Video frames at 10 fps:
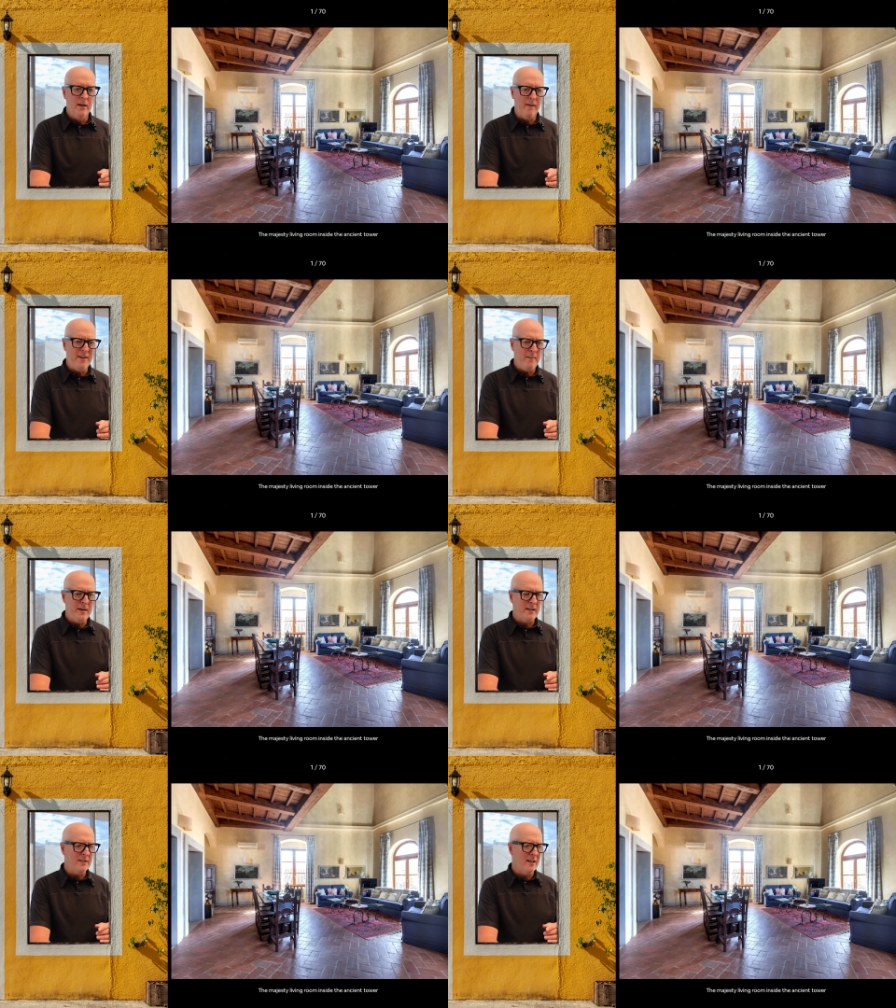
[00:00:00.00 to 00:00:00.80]
if that
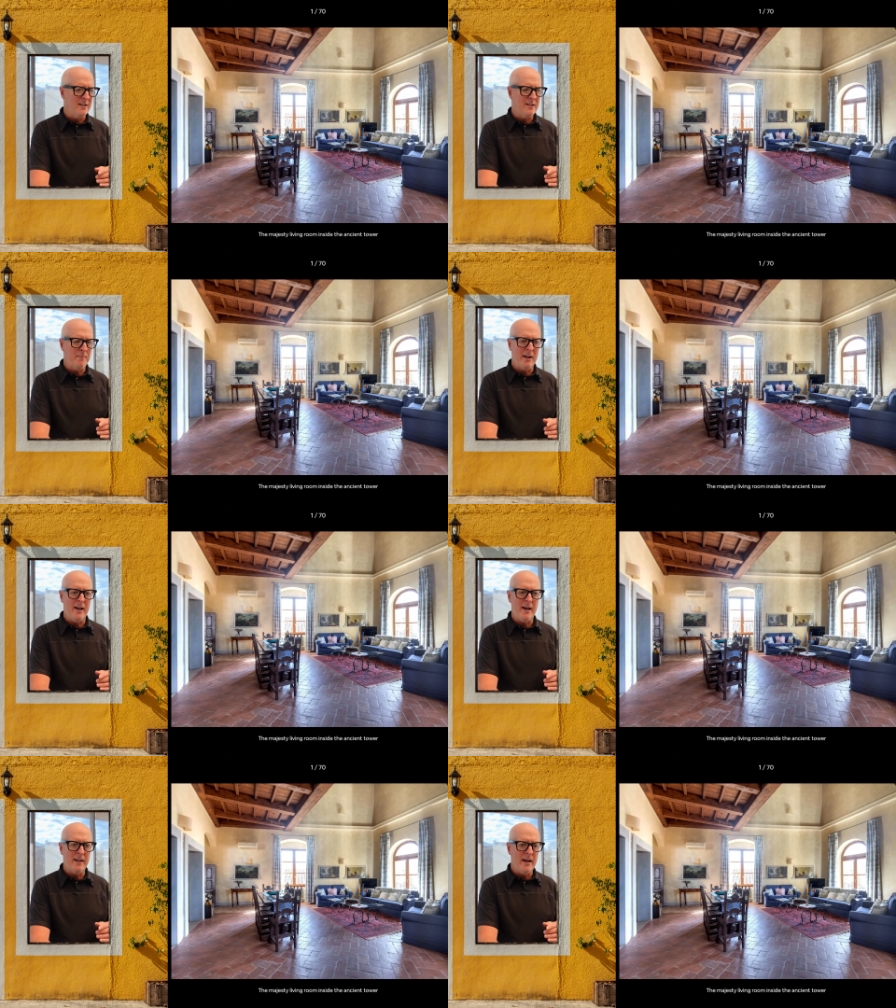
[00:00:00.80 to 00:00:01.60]
makes sense, something
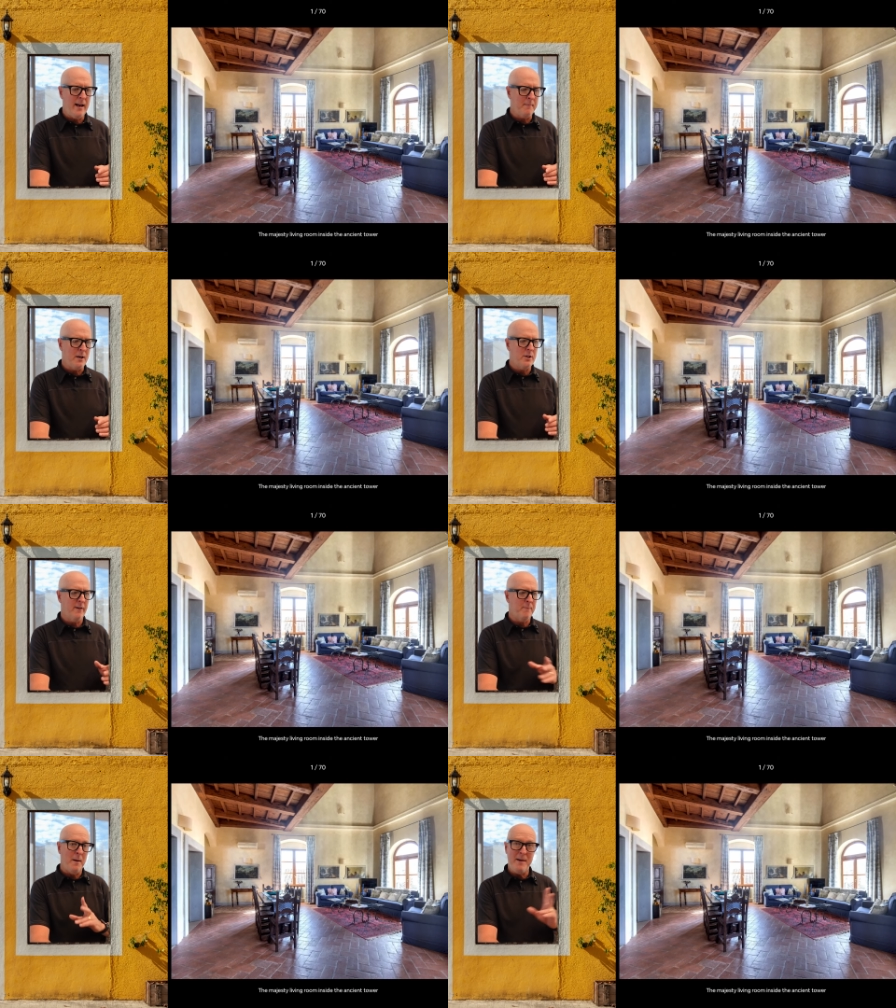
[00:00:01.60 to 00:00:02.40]
like that. I'm not
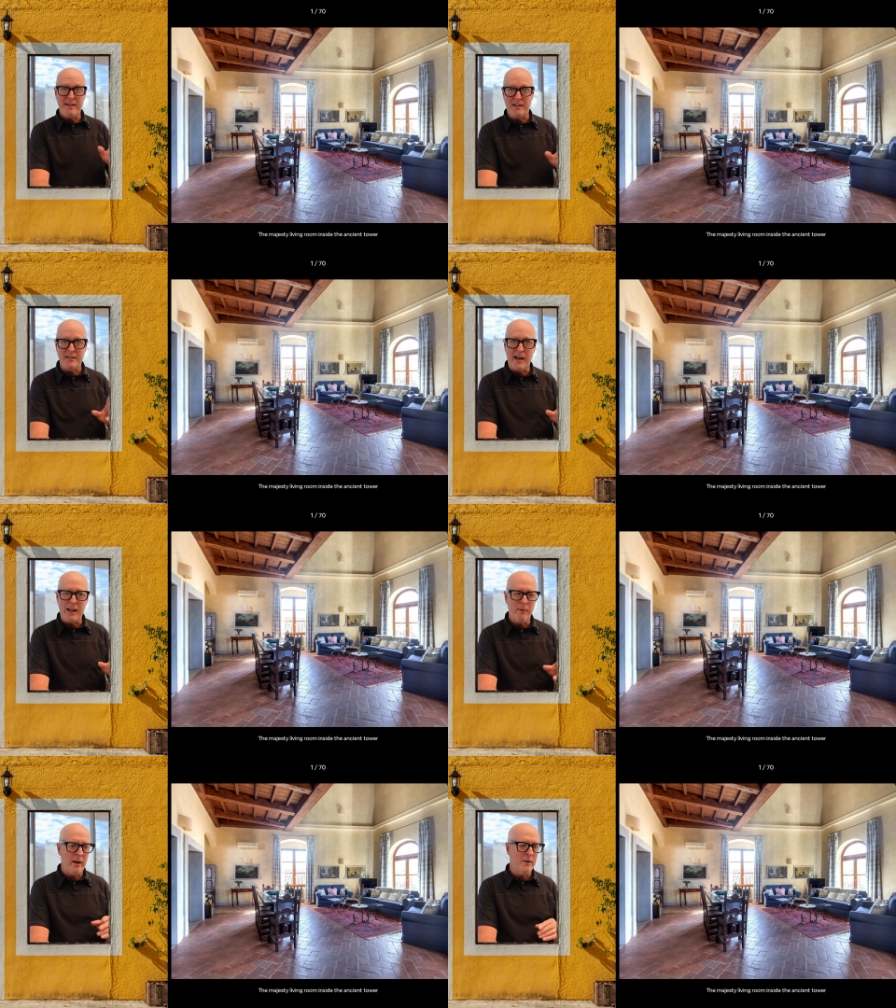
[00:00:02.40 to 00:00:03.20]
sure if my math
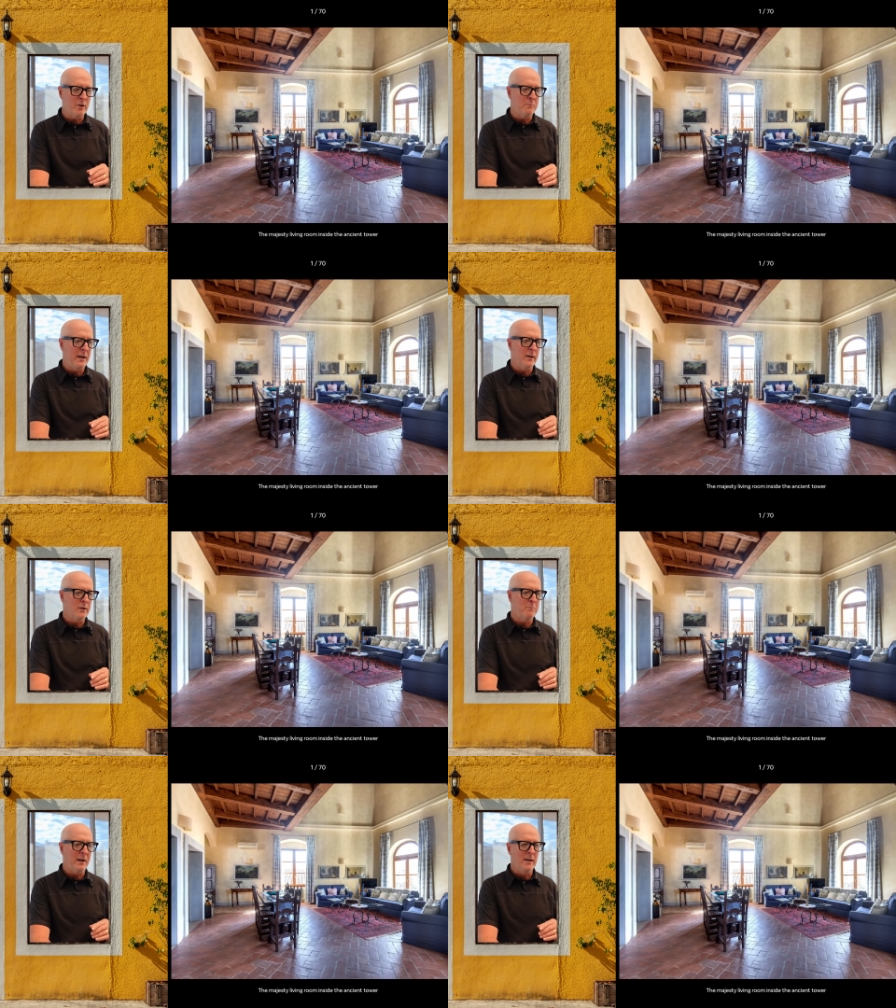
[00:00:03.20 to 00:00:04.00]
exactly right on those
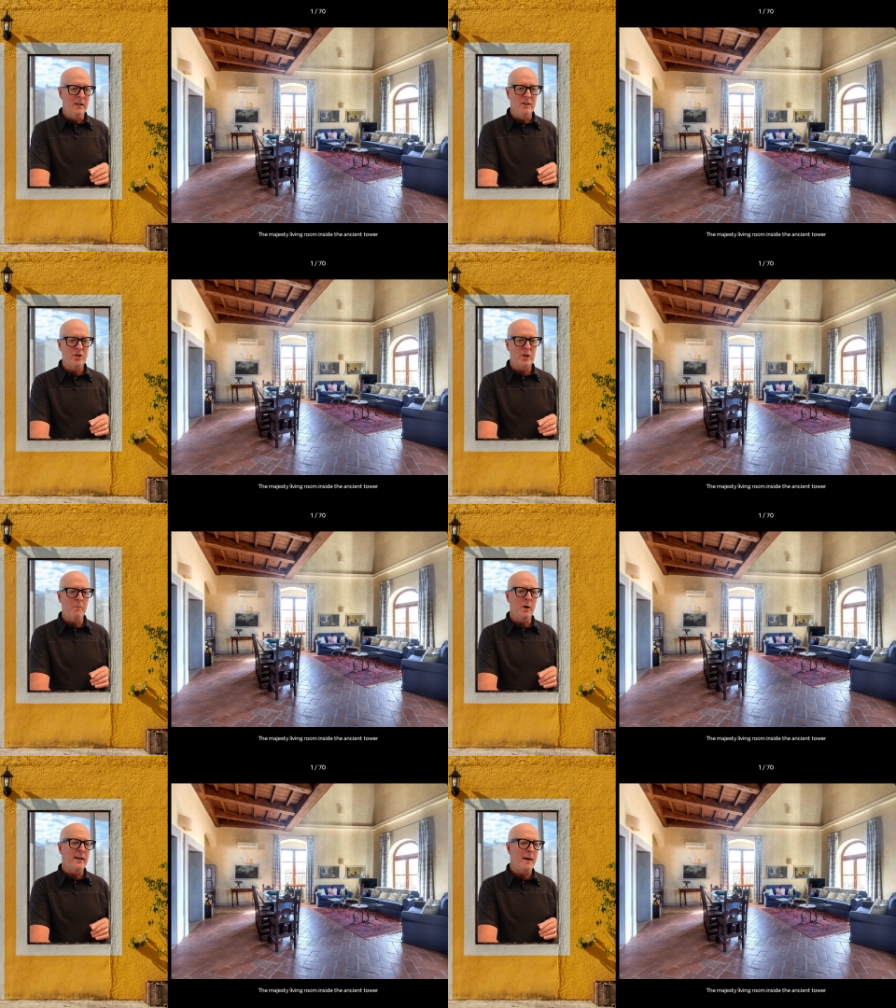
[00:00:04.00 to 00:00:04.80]
meters, but
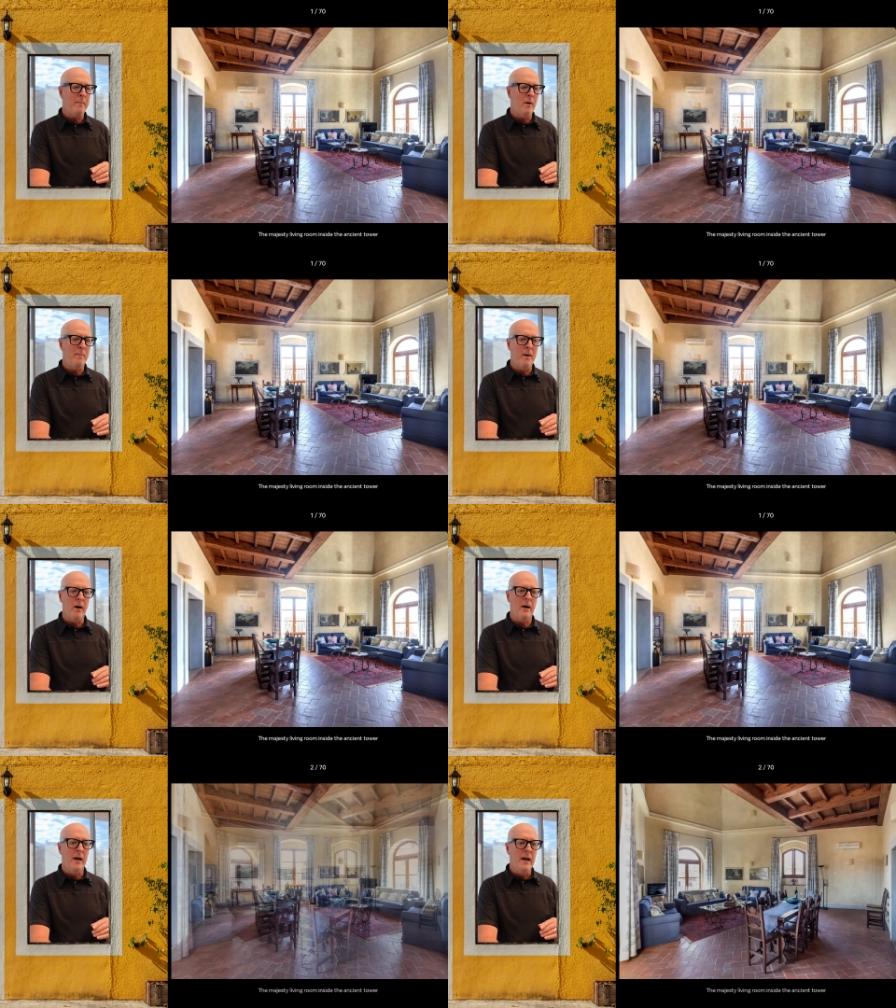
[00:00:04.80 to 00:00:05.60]
somewhere in that
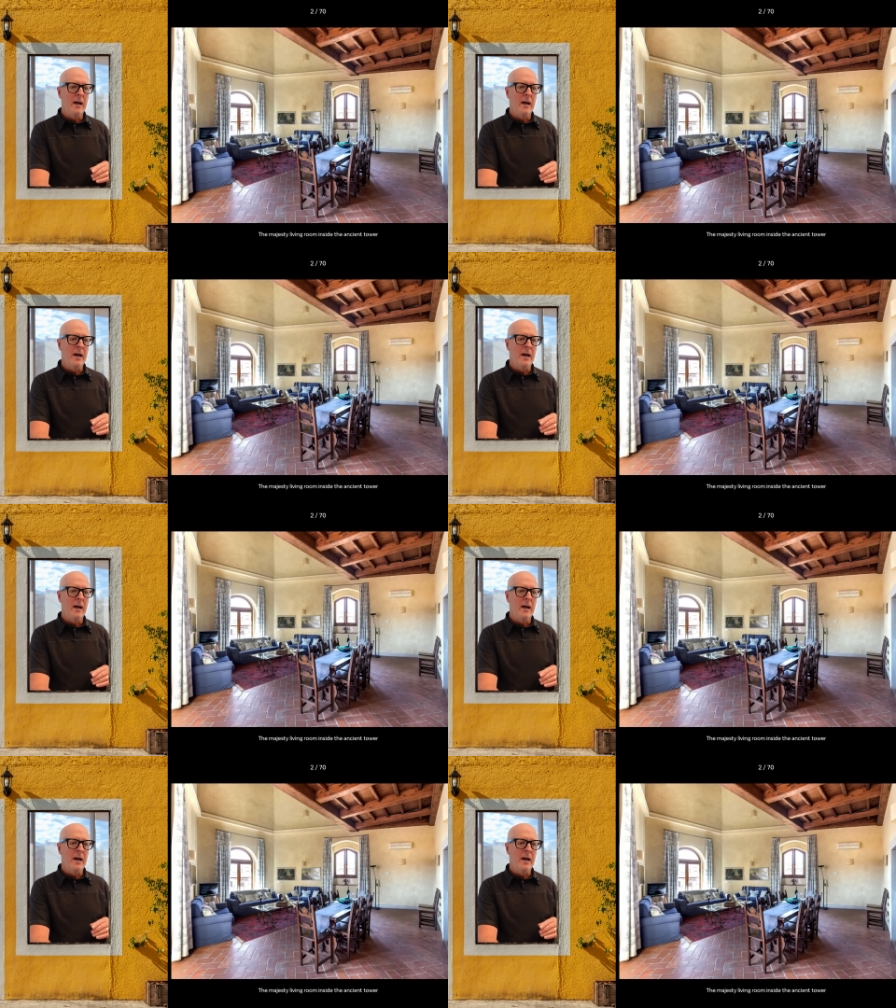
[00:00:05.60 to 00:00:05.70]
ballpark.